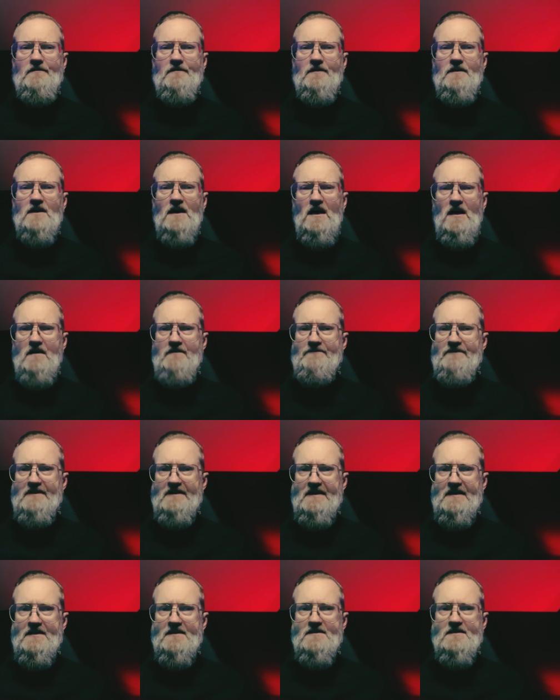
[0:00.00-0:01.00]

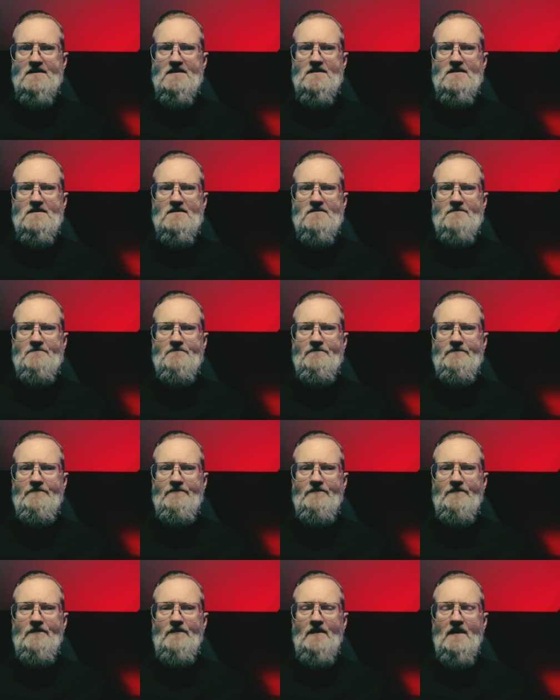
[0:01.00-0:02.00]
confidence
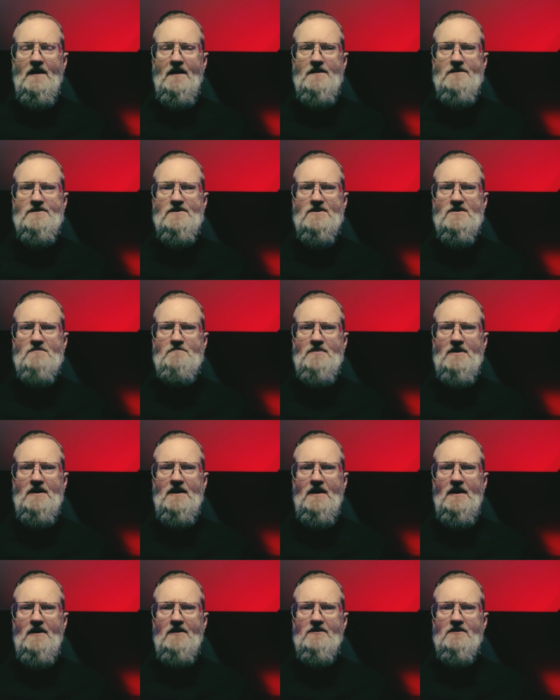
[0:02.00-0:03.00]
and just
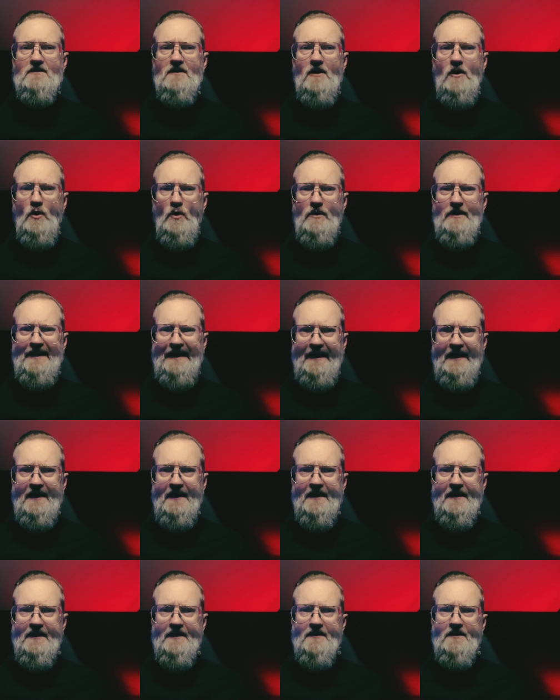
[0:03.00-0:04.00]
being
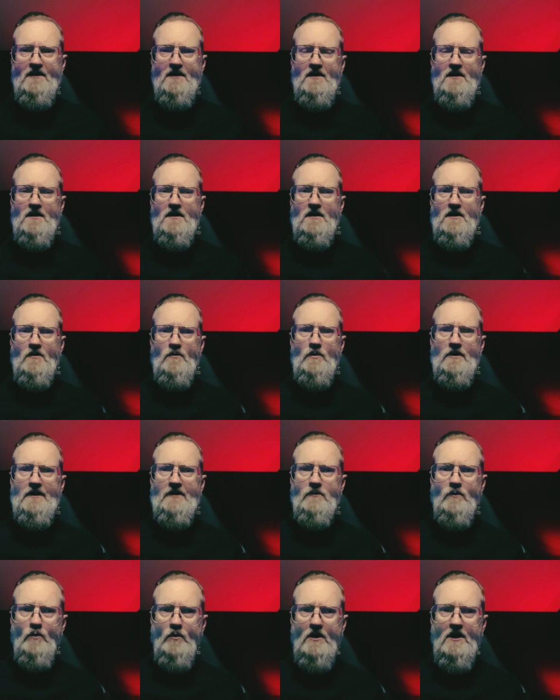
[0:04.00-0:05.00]
okay
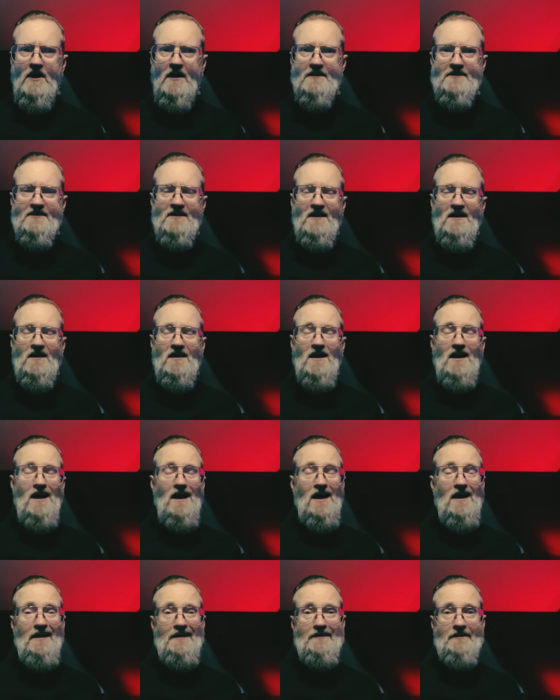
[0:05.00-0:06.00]
with what
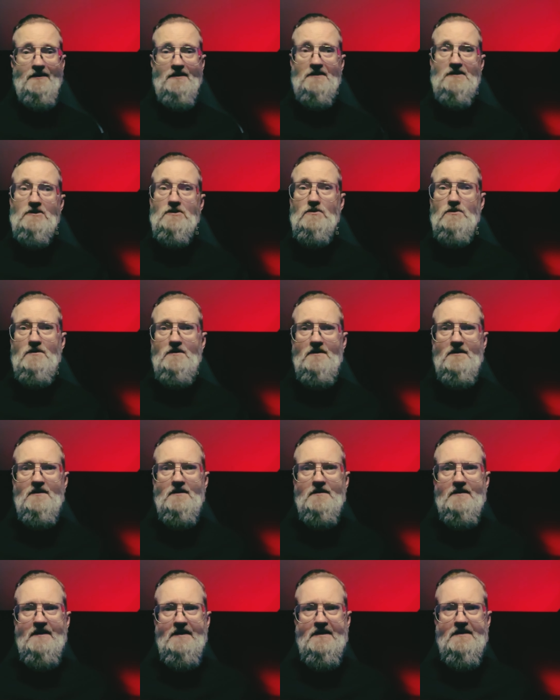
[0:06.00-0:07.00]
I know
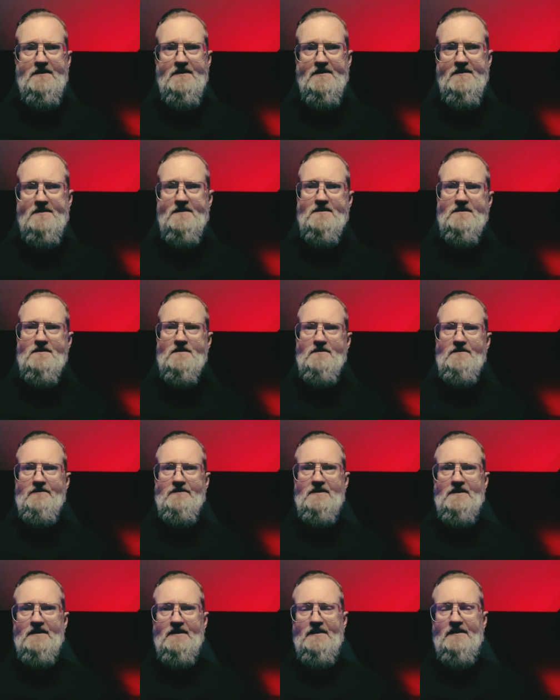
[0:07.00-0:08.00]
is
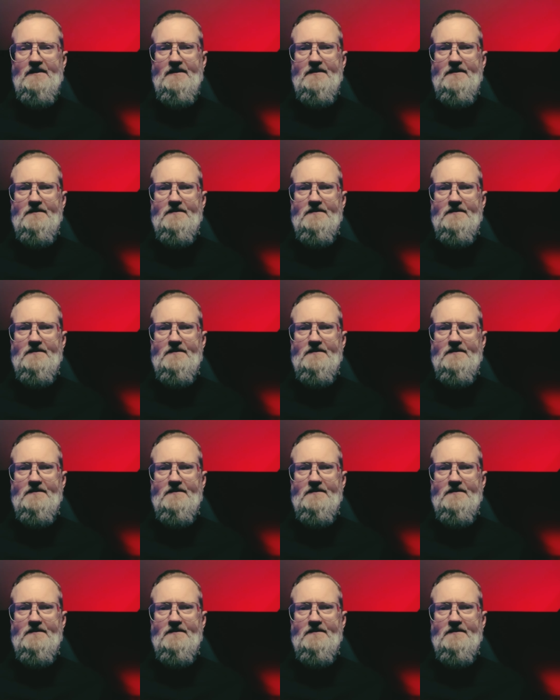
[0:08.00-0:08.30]
the